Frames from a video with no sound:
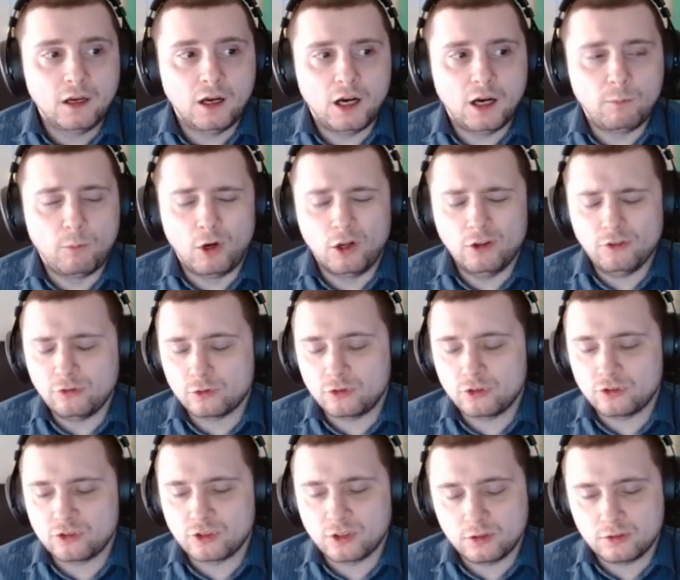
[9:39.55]
Also,
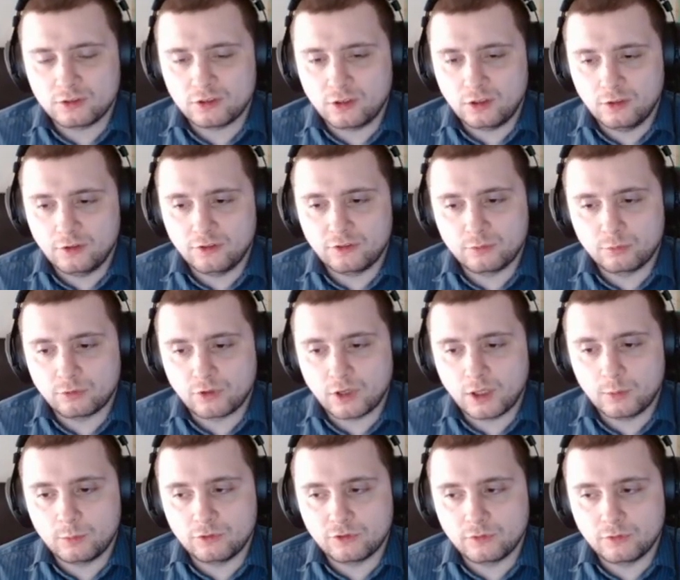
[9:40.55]
just shout out to all the
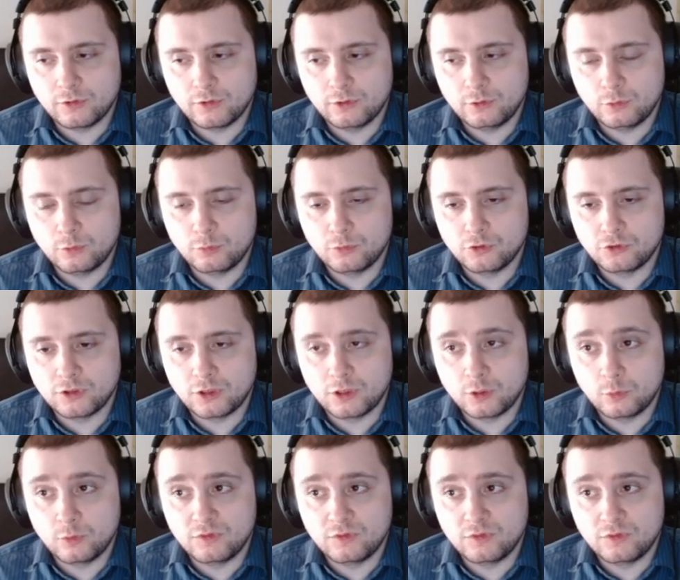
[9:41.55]
subscribers. I really do appreciate it.